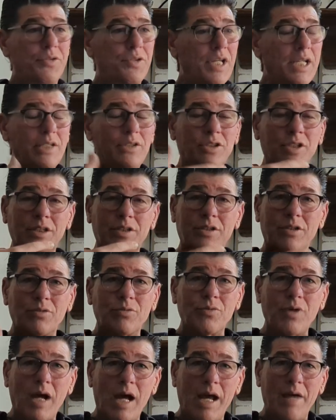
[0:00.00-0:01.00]
They just
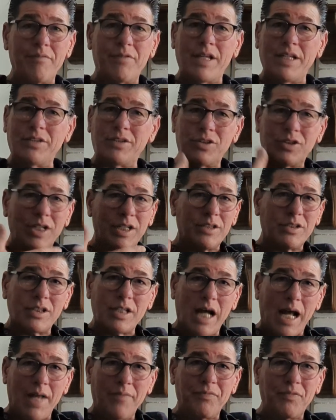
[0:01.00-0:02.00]
arrived. They just
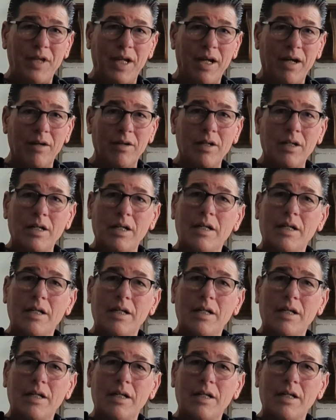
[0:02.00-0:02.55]
got there.